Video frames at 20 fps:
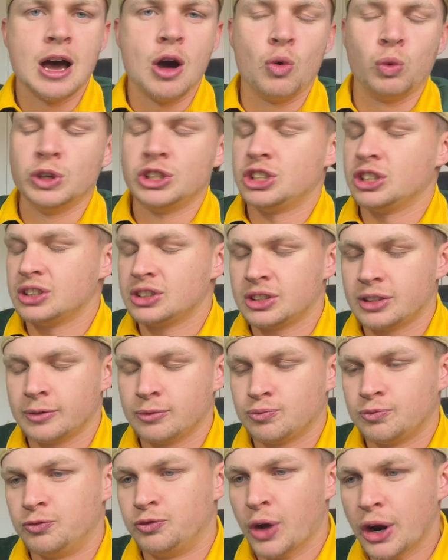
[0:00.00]
which is
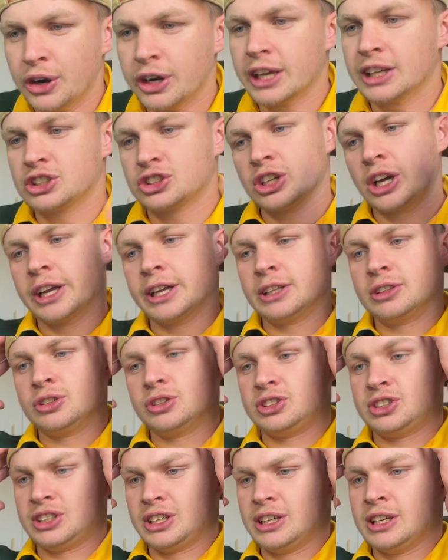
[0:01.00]
very exciting to
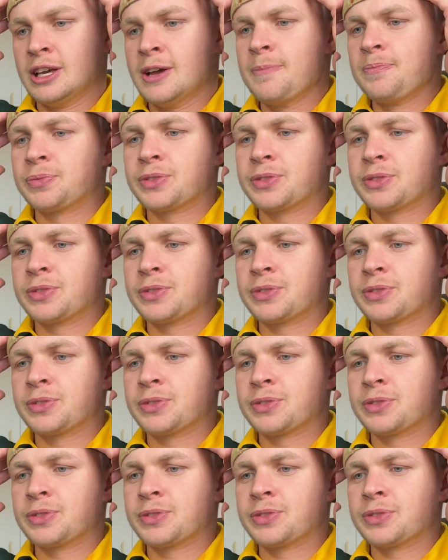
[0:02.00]
see.